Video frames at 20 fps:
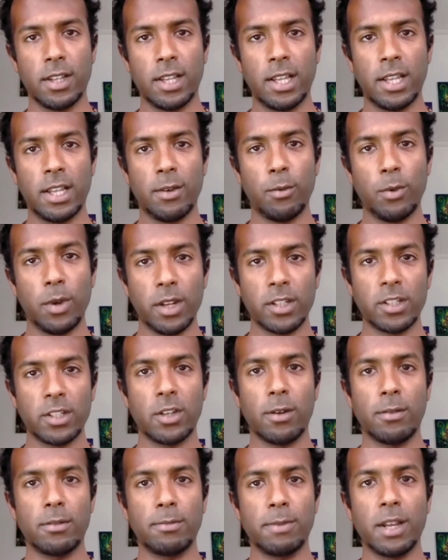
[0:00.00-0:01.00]

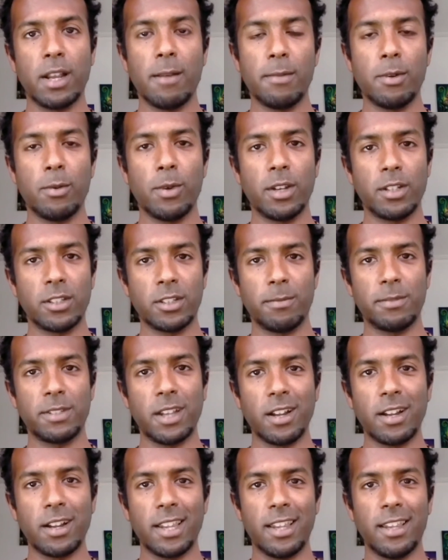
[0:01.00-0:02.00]
workshops, become a workshop
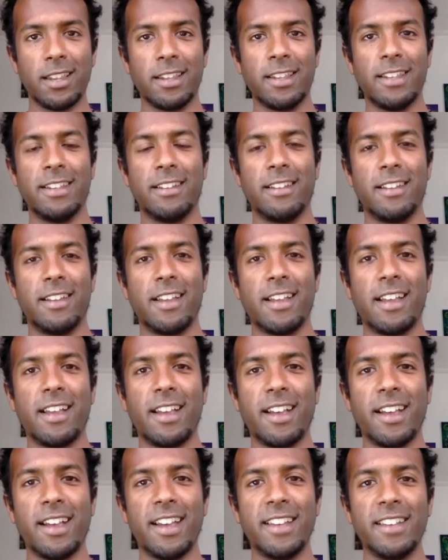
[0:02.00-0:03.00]
junkie,
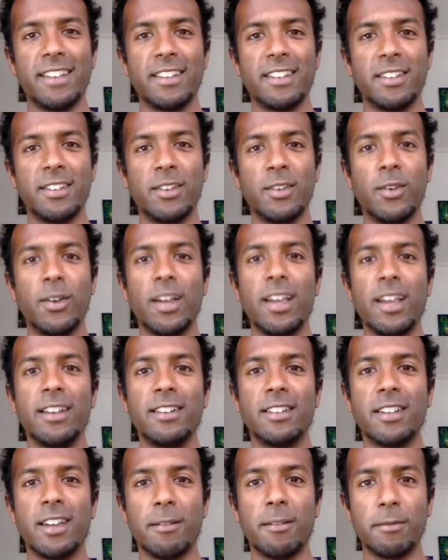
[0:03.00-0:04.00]
and not
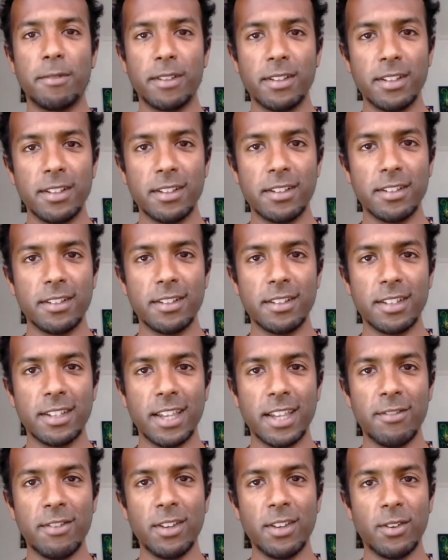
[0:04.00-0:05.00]
end up
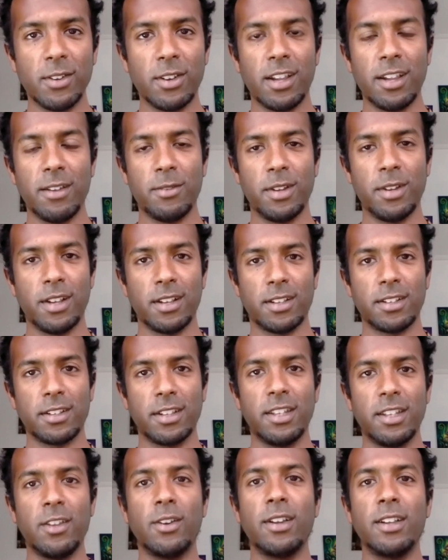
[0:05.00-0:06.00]
giving your light work,
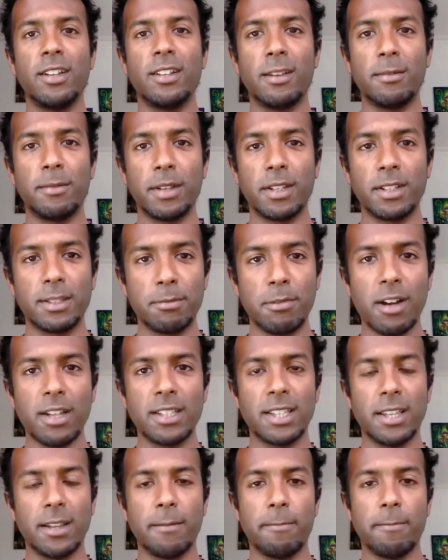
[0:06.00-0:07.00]
not end up
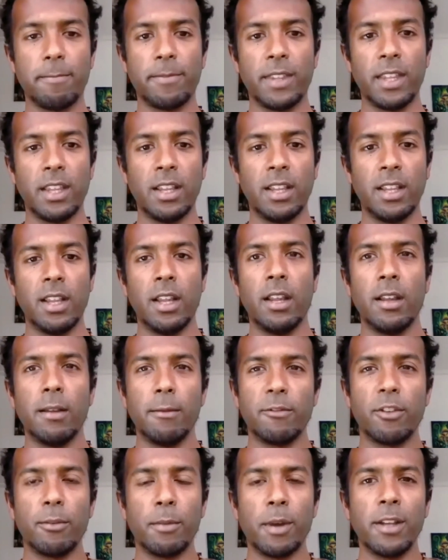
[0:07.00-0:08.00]
expressing.
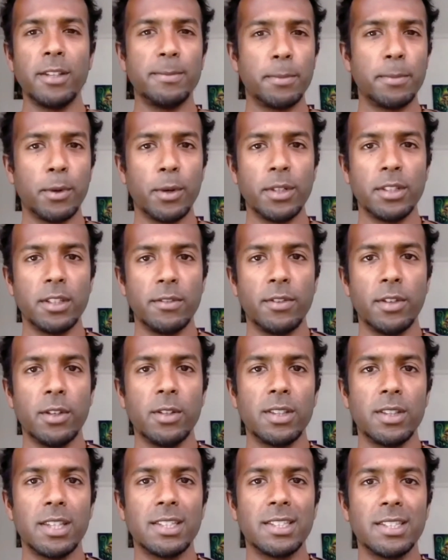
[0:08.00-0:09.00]
From my point of
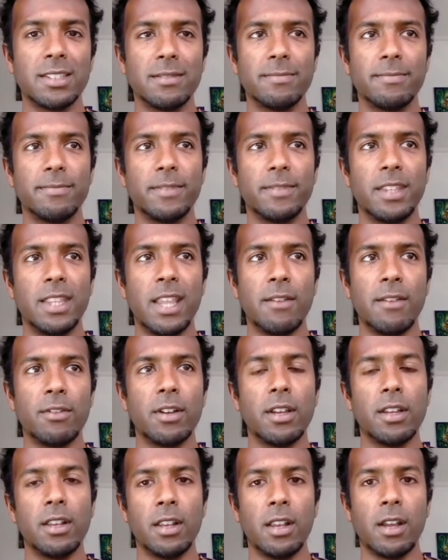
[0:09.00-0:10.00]
view, there's never
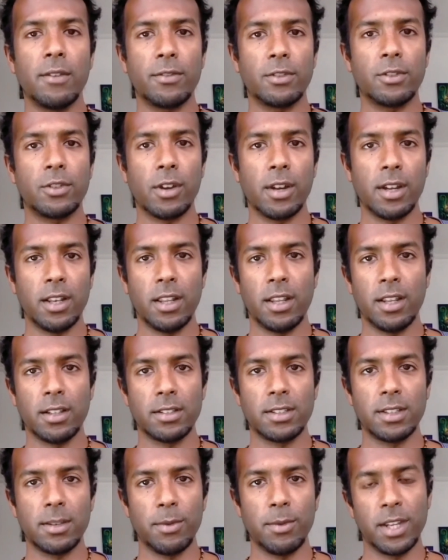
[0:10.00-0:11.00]
enough trainings
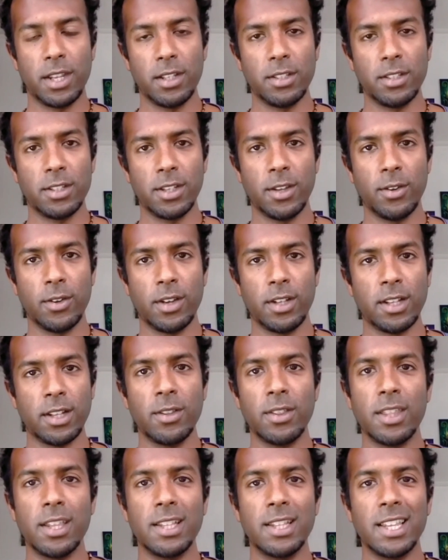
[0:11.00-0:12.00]
that we can do. I
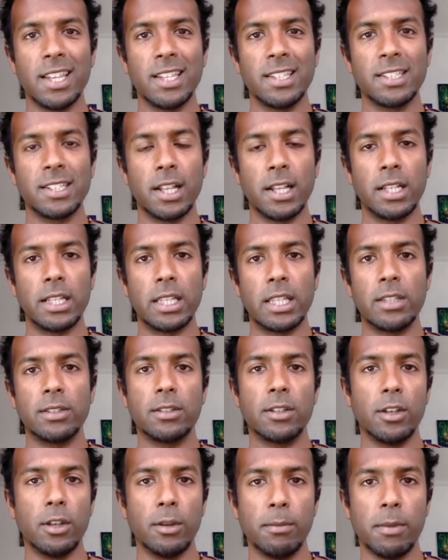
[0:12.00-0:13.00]
don't think there's
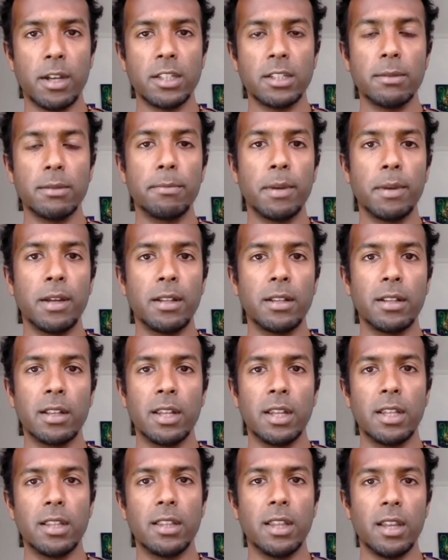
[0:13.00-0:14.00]
too much, but
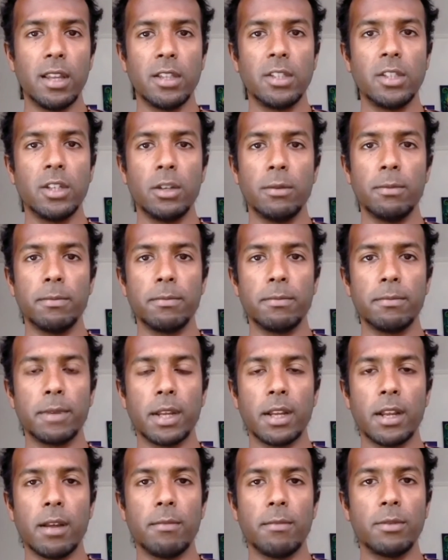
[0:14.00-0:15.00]
the issue
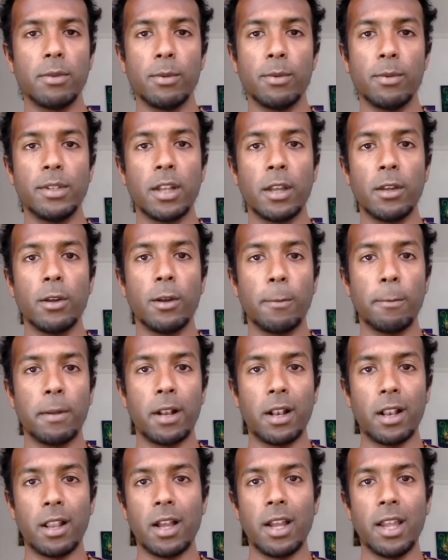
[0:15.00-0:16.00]
becomes when we don't
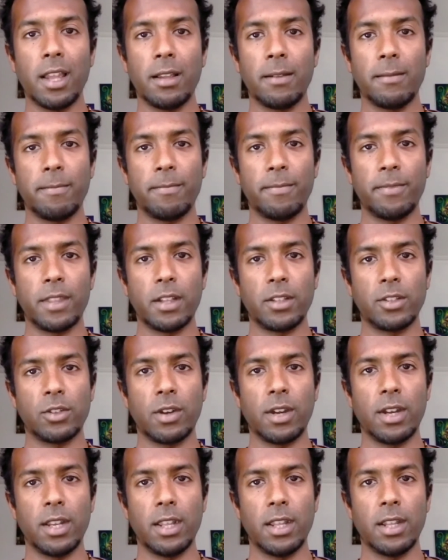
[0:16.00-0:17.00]
apply that
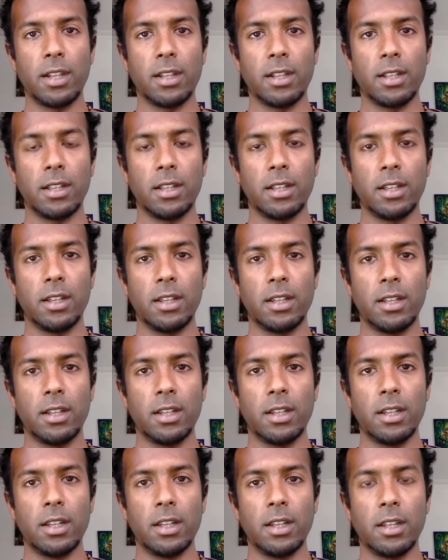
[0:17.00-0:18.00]
training.
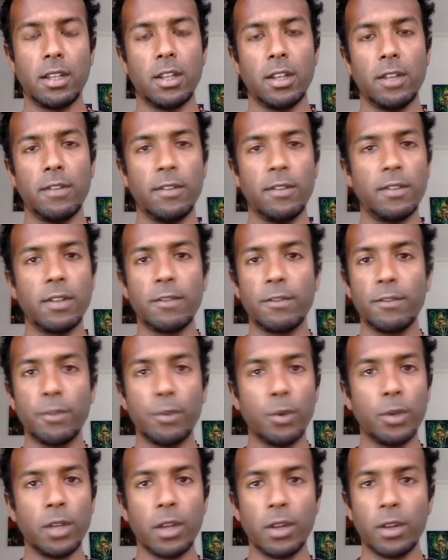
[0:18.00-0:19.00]
If you've done
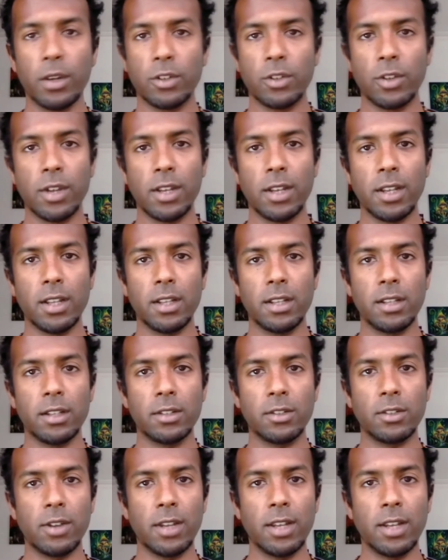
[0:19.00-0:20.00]
4 yoga
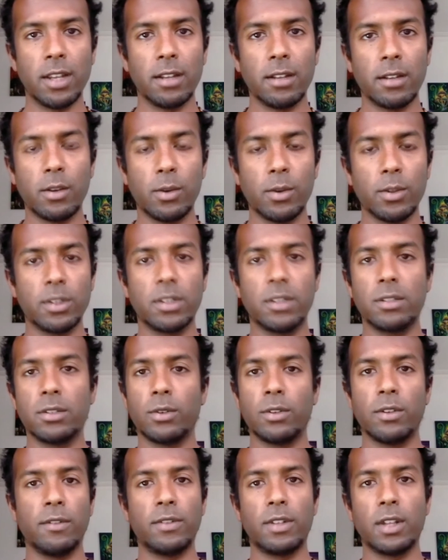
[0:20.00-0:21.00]
training courses, or
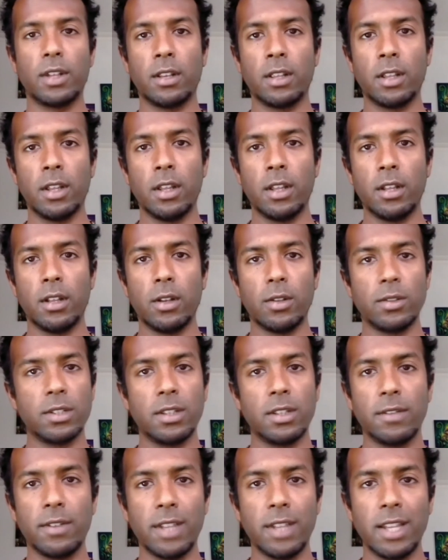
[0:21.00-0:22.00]
you've done lots of
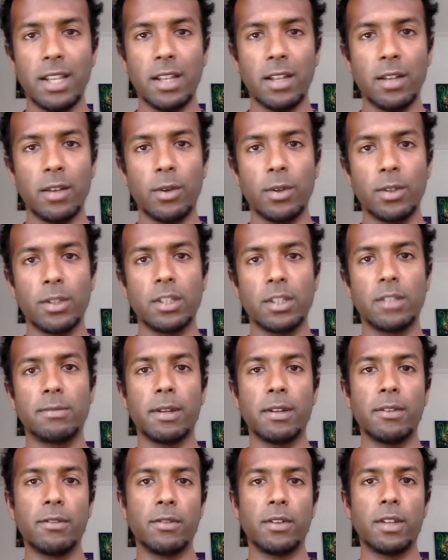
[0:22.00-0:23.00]
different healing courses,
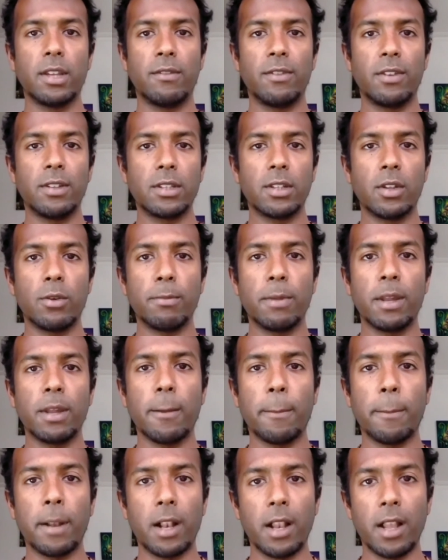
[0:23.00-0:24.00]
but if it's not being
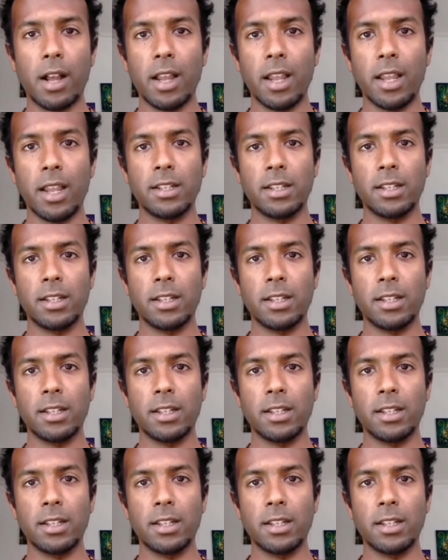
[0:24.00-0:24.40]
applied,